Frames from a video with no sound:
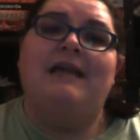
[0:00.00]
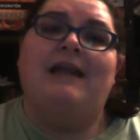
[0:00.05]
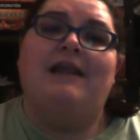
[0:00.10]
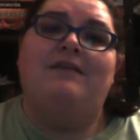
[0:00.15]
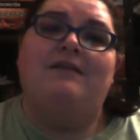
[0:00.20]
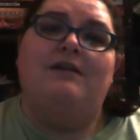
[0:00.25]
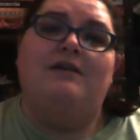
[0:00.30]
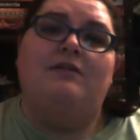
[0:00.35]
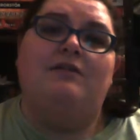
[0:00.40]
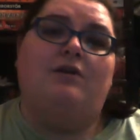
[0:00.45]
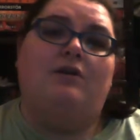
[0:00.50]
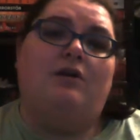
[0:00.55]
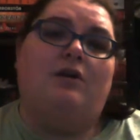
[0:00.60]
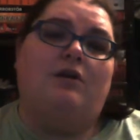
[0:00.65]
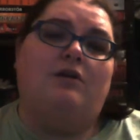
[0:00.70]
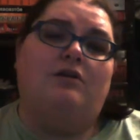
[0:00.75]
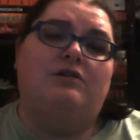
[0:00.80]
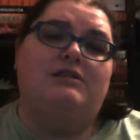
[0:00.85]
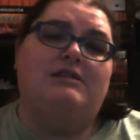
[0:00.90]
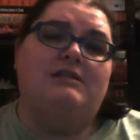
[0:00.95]
and I think there
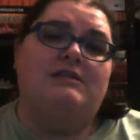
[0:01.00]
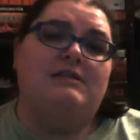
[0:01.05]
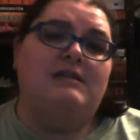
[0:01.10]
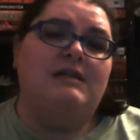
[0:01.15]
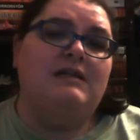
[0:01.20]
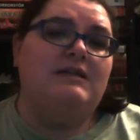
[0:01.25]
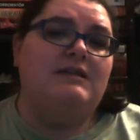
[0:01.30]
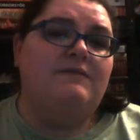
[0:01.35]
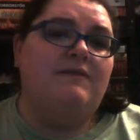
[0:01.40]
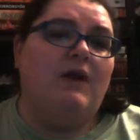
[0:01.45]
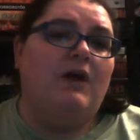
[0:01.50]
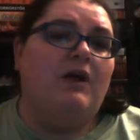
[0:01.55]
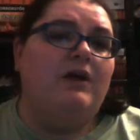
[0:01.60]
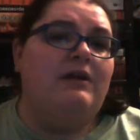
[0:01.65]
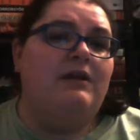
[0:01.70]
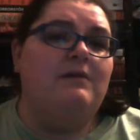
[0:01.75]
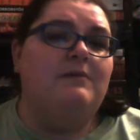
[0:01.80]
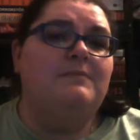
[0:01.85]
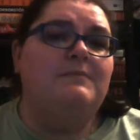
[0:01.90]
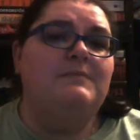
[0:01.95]
are six
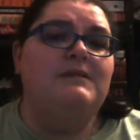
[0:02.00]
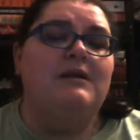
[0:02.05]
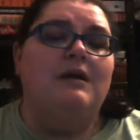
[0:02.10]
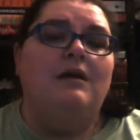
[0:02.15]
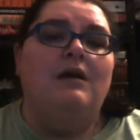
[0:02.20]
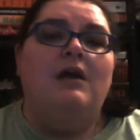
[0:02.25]
volumes.